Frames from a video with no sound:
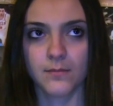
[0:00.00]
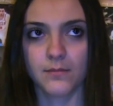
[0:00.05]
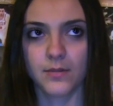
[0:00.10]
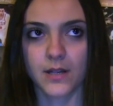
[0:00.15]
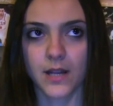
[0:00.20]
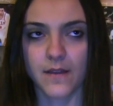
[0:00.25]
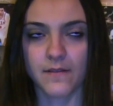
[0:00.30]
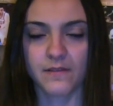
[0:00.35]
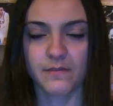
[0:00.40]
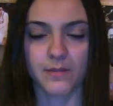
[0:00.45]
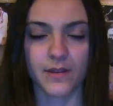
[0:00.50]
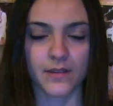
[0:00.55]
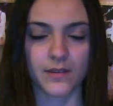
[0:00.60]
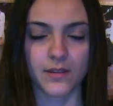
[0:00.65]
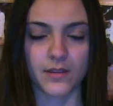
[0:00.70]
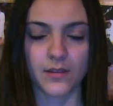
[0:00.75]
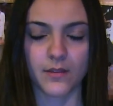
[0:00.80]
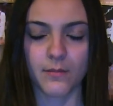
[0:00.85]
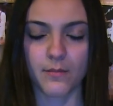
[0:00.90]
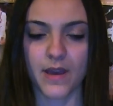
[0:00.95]
but I've
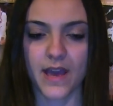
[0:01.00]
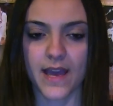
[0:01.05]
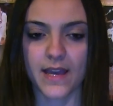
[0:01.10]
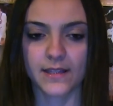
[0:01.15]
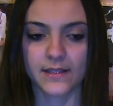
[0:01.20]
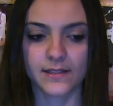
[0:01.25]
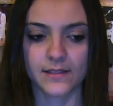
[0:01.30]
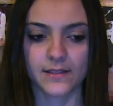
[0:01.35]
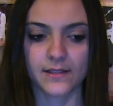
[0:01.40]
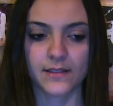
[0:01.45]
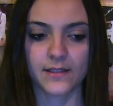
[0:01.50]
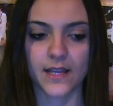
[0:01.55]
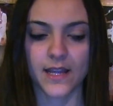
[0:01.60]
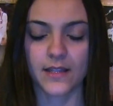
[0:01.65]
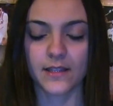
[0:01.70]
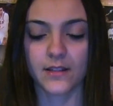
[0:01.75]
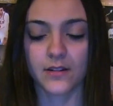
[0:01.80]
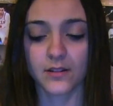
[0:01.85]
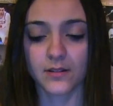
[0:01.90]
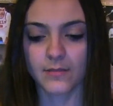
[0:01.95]
spent the past
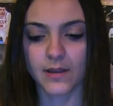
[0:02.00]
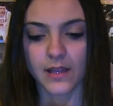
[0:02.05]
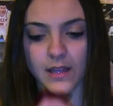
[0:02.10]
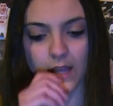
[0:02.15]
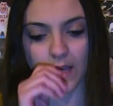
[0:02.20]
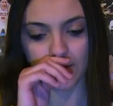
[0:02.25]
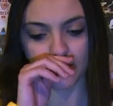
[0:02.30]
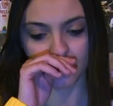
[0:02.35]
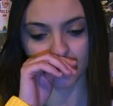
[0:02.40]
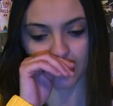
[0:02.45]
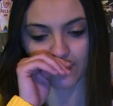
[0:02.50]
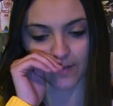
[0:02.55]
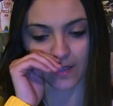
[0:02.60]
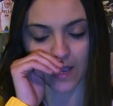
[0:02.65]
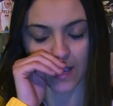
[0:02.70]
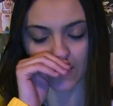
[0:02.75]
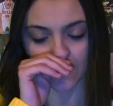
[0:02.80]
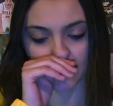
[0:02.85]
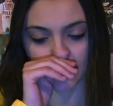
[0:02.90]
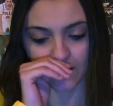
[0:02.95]
10 years of my life
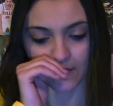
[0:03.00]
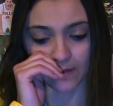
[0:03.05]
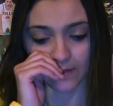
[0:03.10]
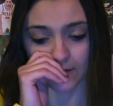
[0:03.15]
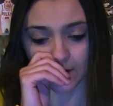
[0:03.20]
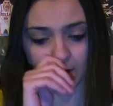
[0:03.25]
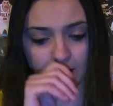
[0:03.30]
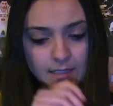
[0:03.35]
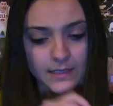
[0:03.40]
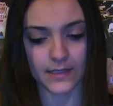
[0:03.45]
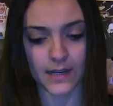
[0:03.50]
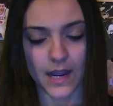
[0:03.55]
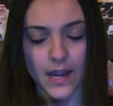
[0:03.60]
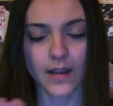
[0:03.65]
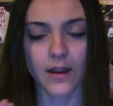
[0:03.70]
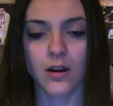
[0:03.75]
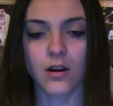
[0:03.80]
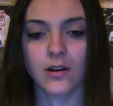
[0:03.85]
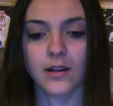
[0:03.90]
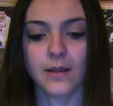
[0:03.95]
as a
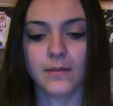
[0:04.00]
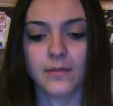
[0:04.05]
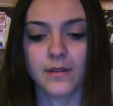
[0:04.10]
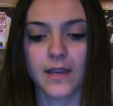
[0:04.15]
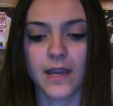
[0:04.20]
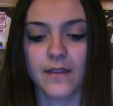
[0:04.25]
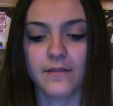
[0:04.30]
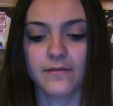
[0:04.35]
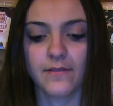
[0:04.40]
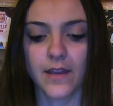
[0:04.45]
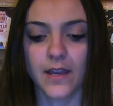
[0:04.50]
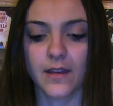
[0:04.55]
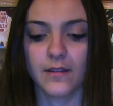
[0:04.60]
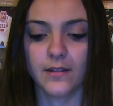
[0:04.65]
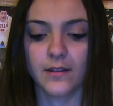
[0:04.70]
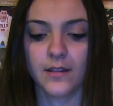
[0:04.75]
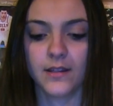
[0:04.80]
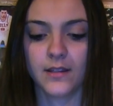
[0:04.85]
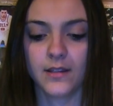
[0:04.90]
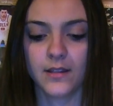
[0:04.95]
die-hard NBA
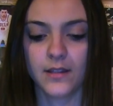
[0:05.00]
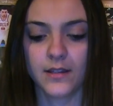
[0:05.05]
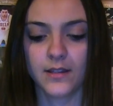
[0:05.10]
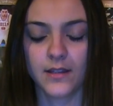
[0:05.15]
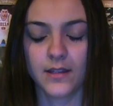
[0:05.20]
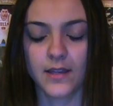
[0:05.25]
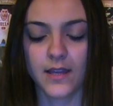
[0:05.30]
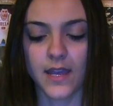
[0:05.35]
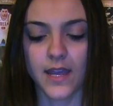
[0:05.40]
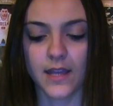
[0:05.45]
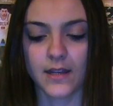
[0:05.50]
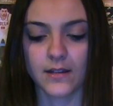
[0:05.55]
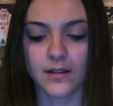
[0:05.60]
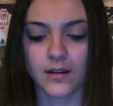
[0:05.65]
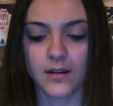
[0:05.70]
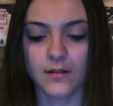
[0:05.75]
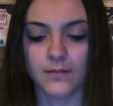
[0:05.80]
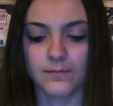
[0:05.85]
fan, and